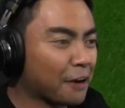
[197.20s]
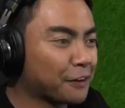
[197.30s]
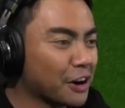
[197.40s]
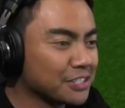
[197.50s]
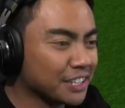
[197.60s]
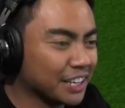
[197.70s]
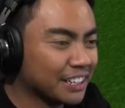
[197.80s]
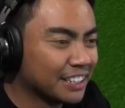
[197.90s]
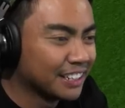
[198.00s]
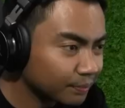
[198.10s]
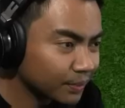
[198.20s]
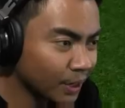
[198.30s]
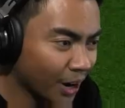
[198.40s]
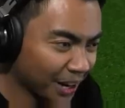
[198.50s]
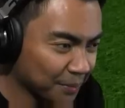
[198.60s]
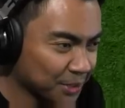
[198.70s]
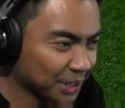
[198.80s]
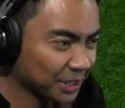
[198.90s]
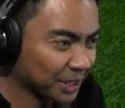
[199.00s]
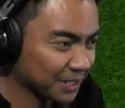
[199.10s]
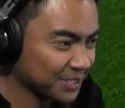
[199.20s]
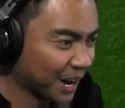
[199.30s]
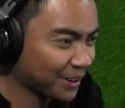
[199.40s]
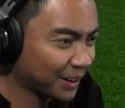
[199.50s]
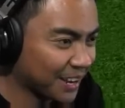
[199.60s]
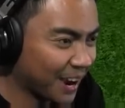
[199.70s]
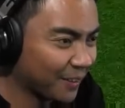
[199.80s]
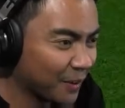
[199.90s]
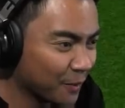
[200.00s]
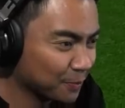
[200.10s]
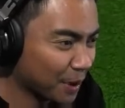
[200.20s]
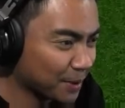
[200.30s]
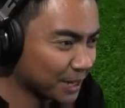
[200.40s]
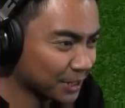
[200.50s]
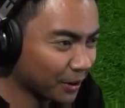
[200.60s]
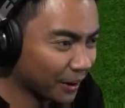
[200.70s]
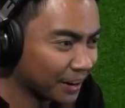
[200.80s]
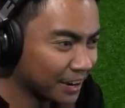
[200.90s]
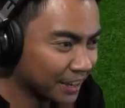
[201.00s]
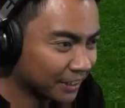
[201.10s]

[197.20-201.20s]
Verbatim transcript: Oh, I, I got frozen. Hold on, I'm trying to kill this guy right now with my meteor.